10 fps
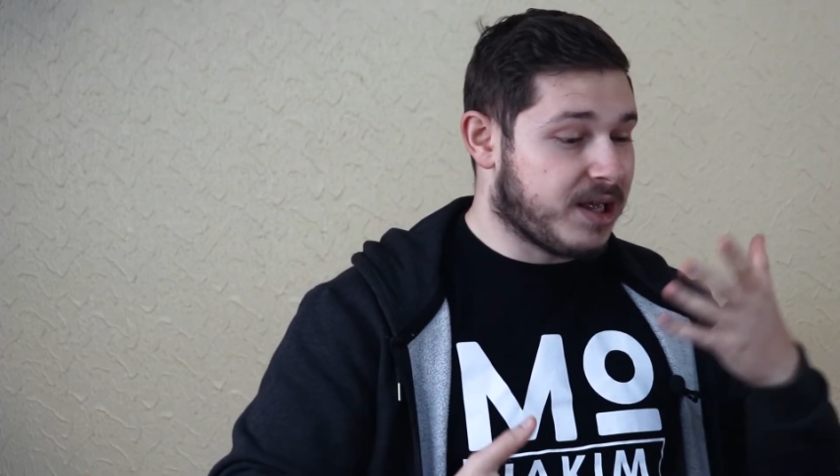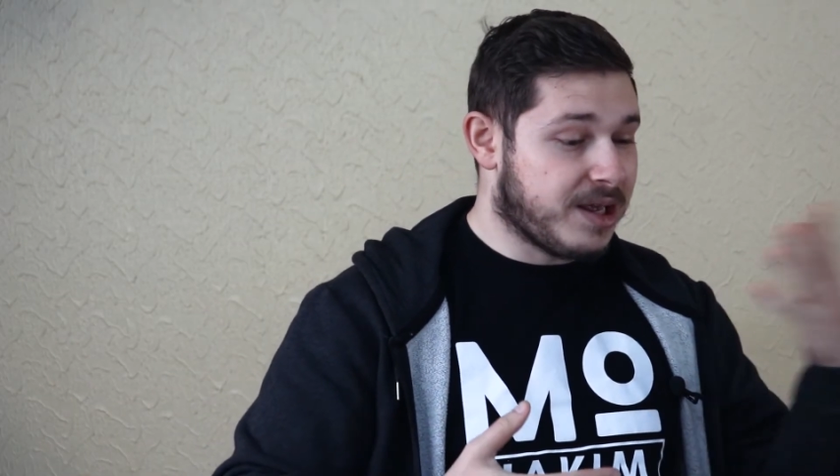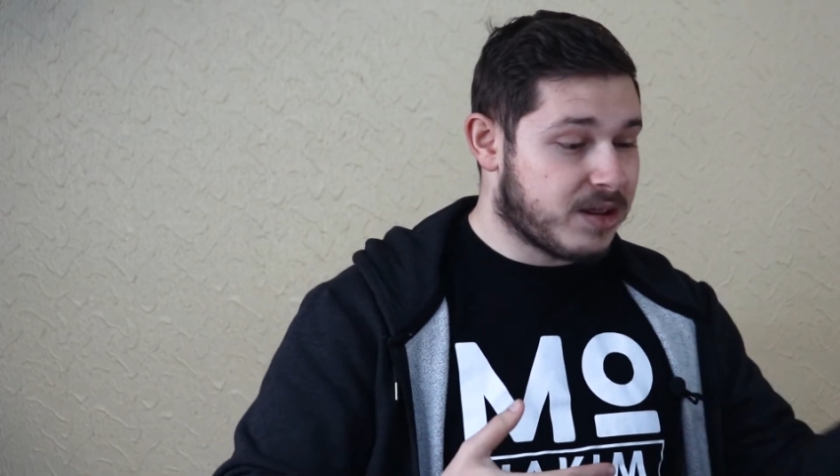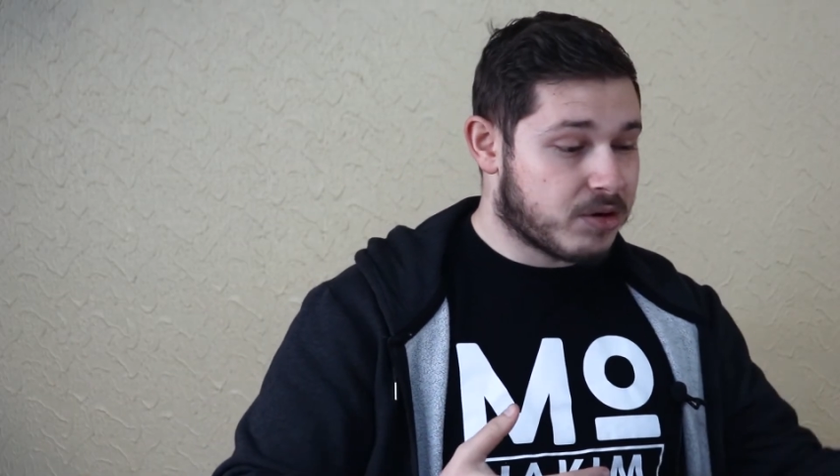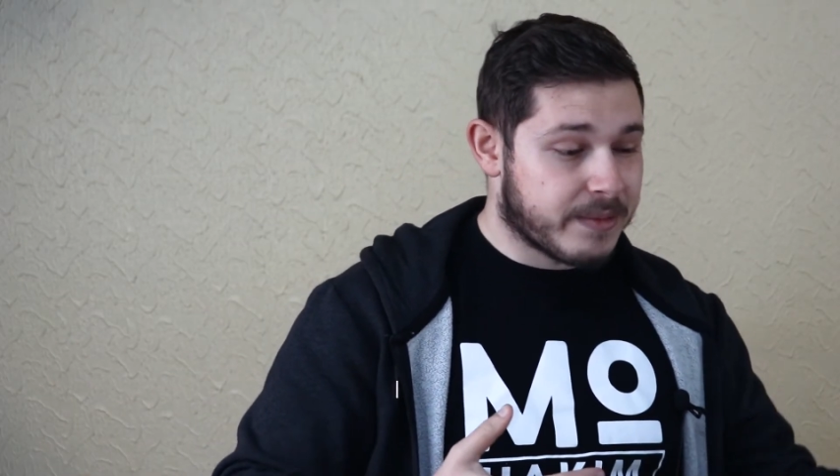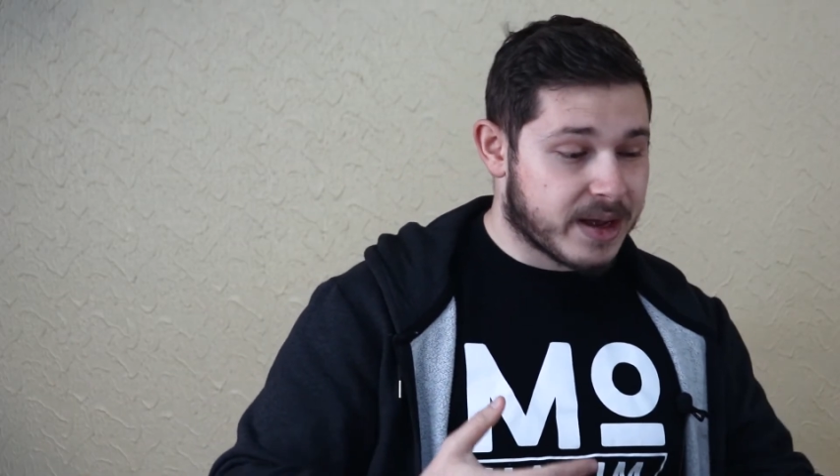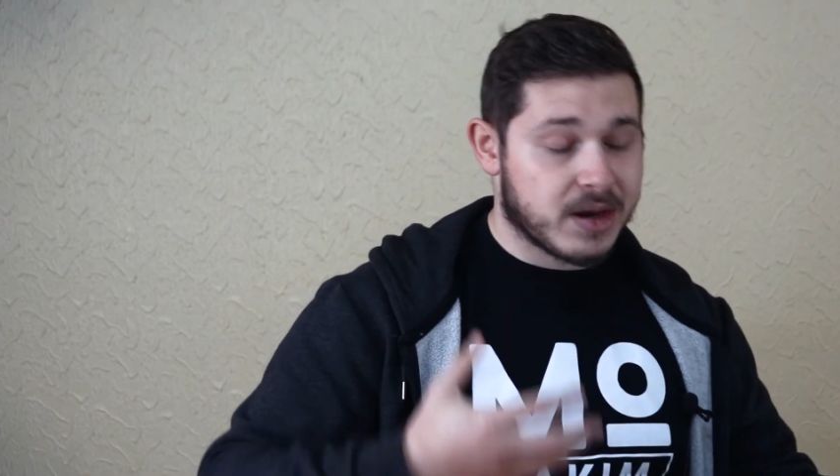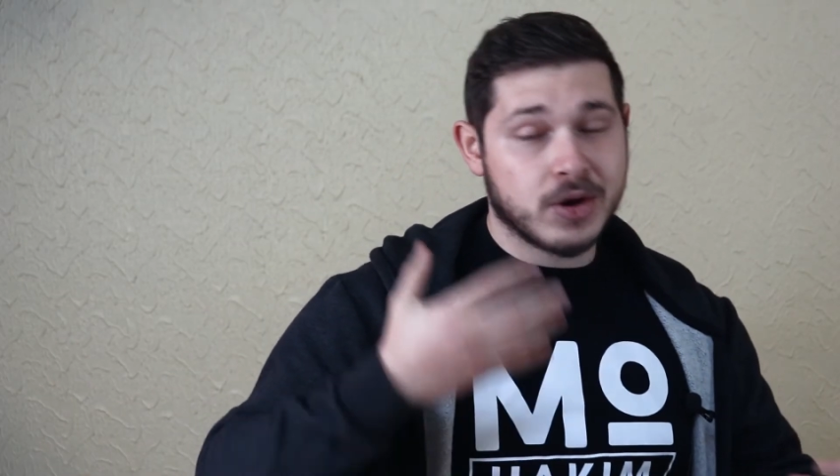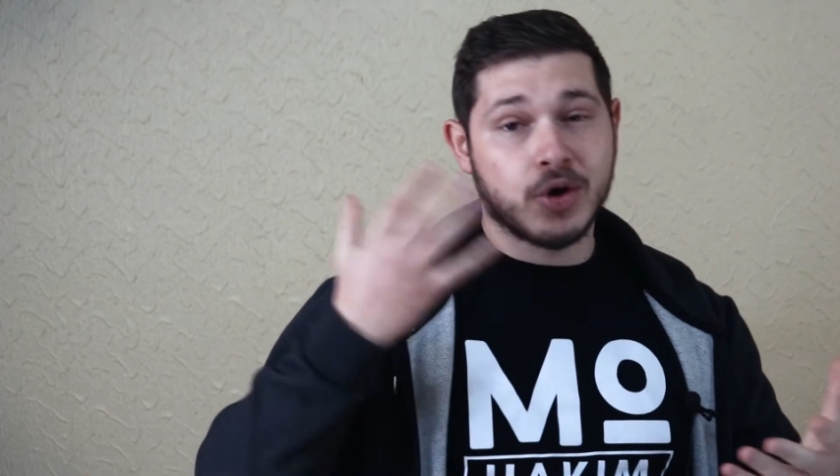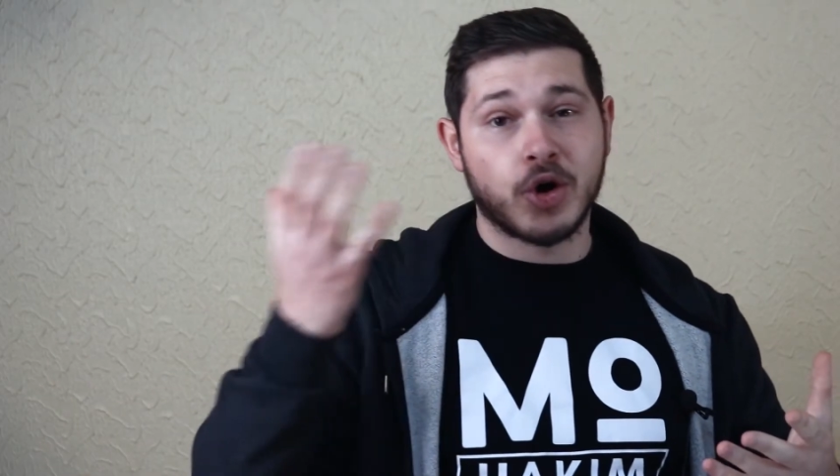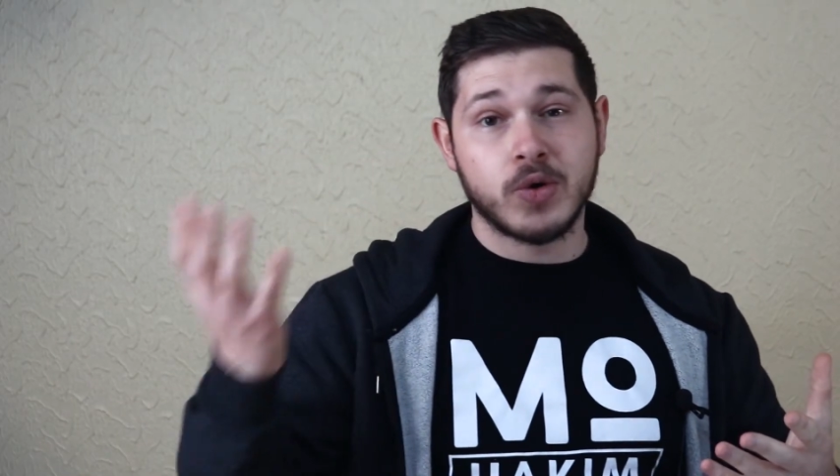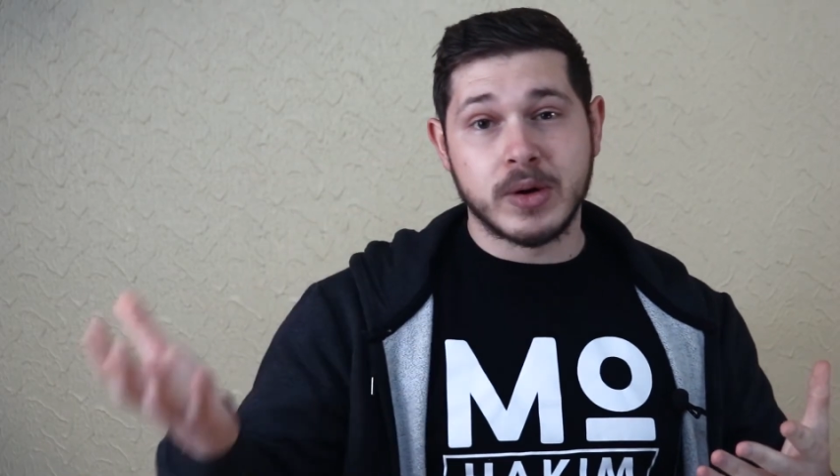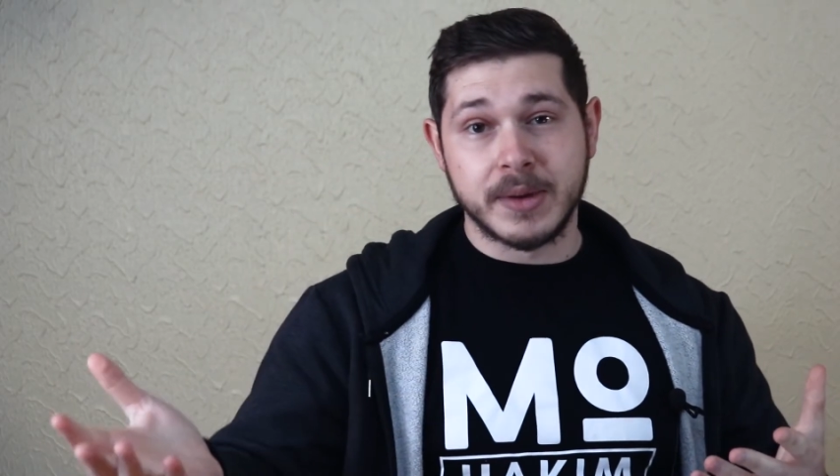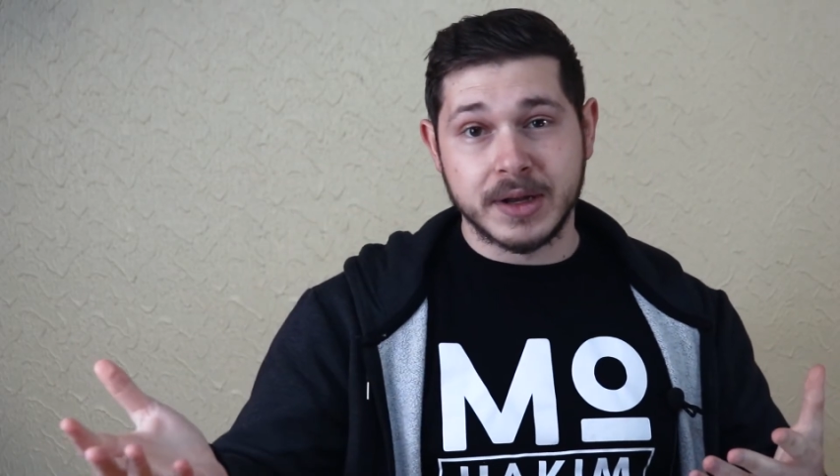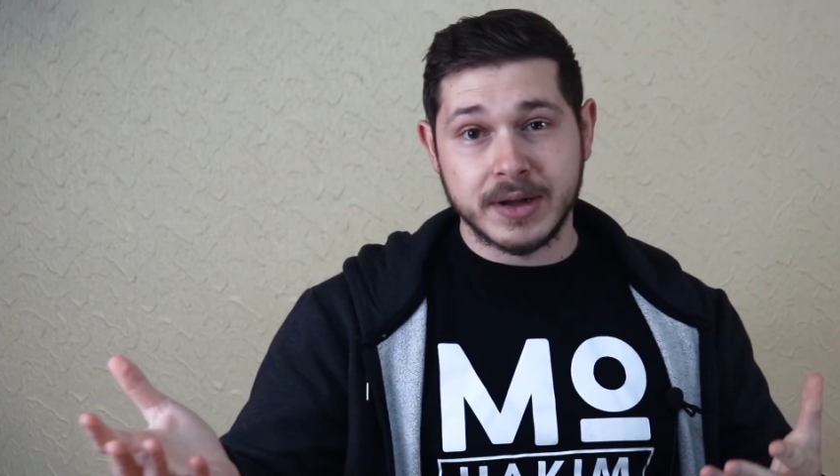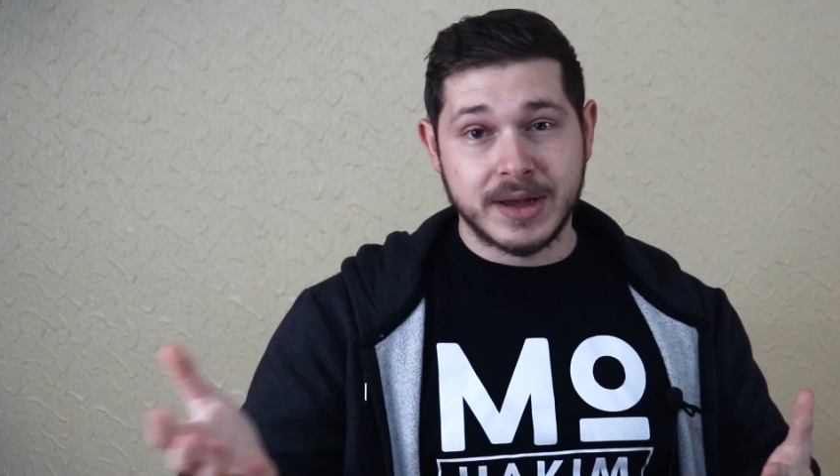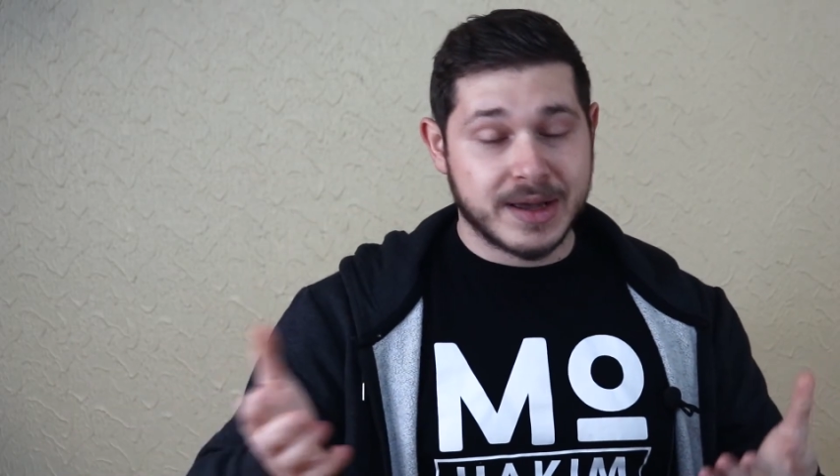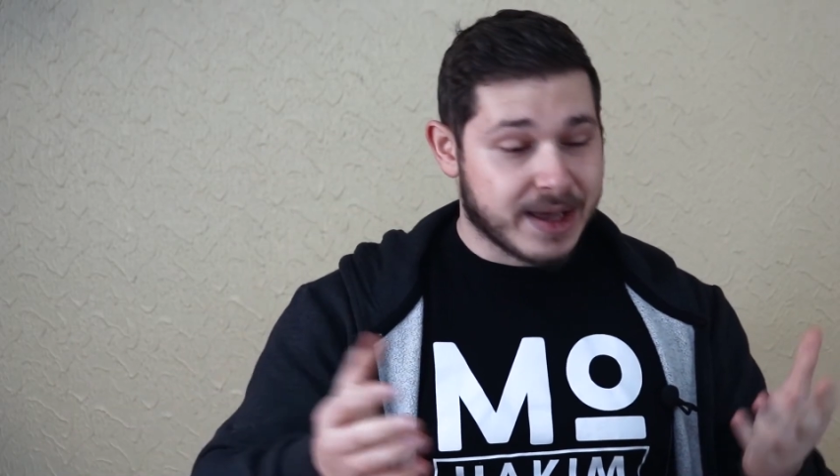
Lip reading: either men or women.